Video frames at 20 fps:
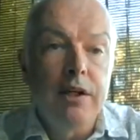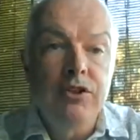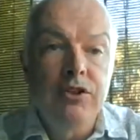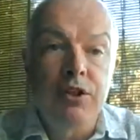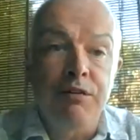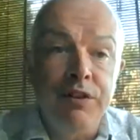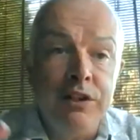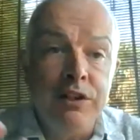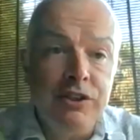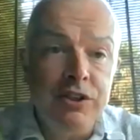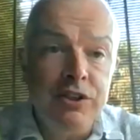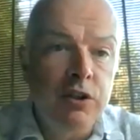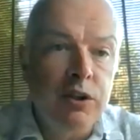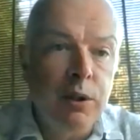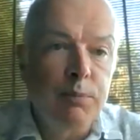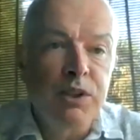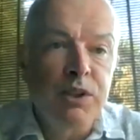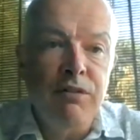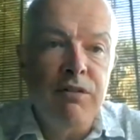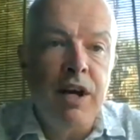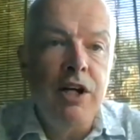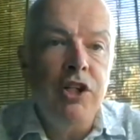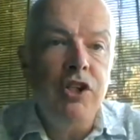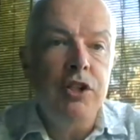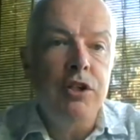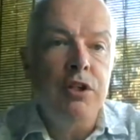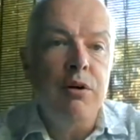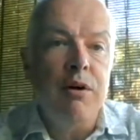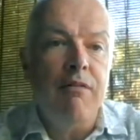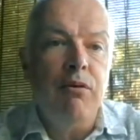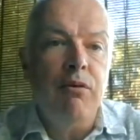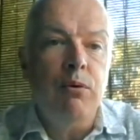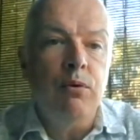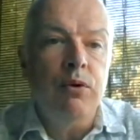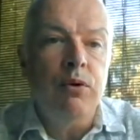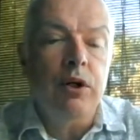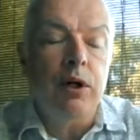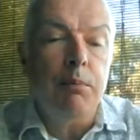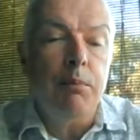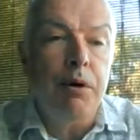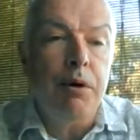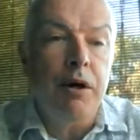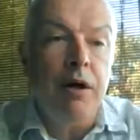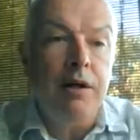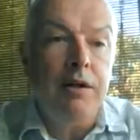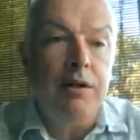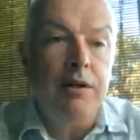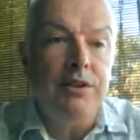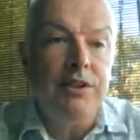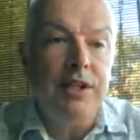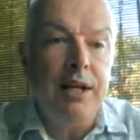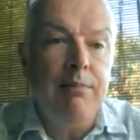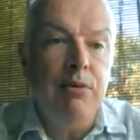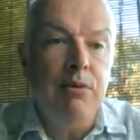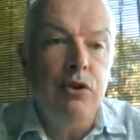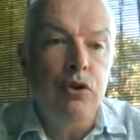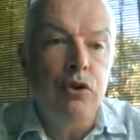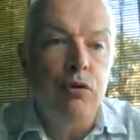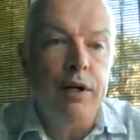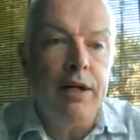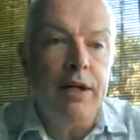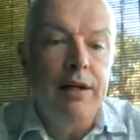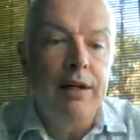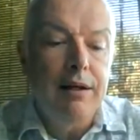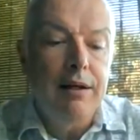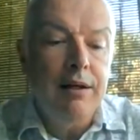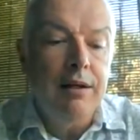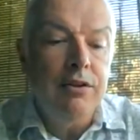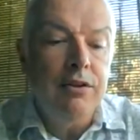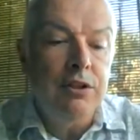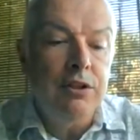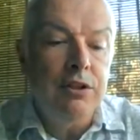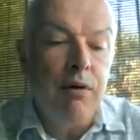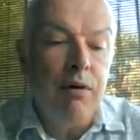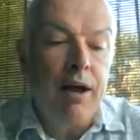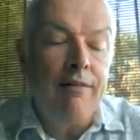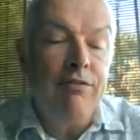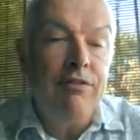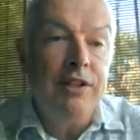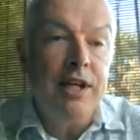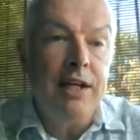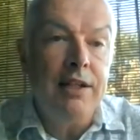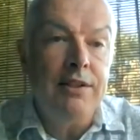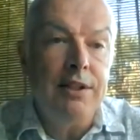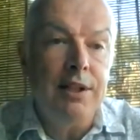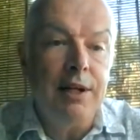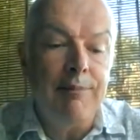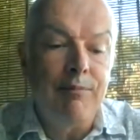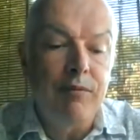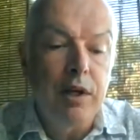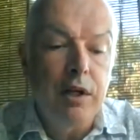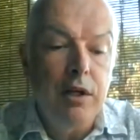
So if it's Earth observation, you have all the Copernicus imagery and derived data.